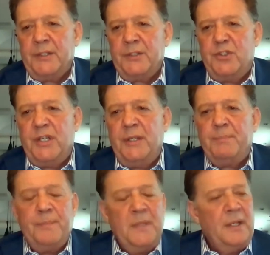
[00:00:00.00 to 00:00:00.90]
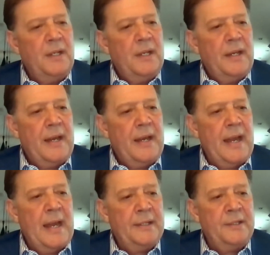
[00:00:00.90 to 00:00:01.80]
deep,
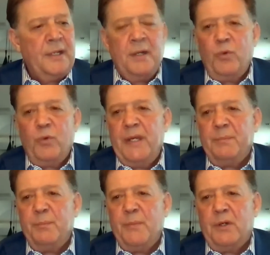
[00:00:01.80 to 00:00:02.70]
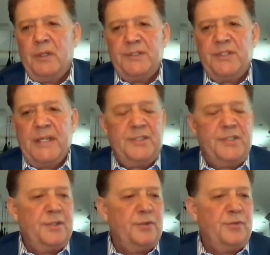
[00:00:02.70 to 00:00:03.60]
and we hit mineralization
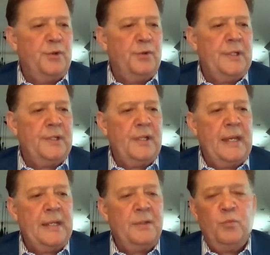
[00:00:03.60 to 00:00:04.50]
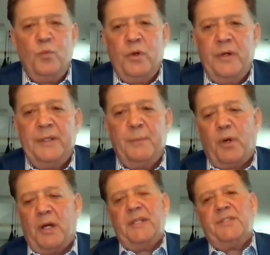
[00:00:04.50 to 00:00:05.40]
through it. And we're in the
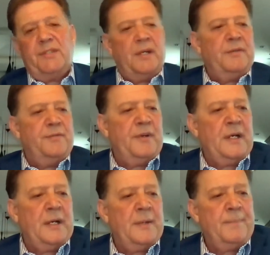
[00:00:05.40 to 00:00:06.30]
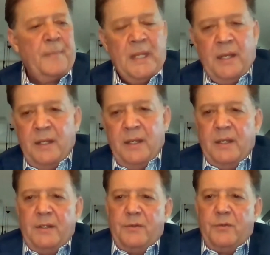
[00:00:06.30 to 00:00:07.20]
process of
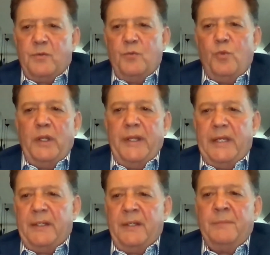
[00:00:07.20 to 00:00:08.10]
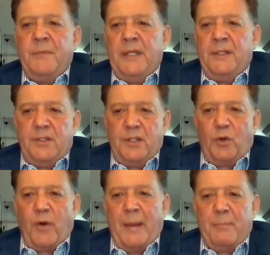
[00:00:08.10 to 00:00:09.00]
really getting into the
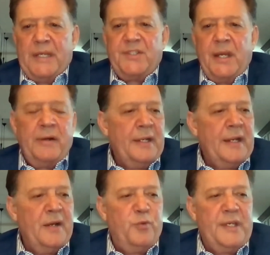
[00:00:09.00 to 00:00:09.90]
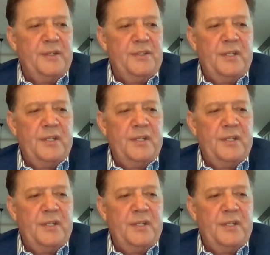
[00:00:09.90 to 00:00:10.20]
Grande-Bestia area. Now, if we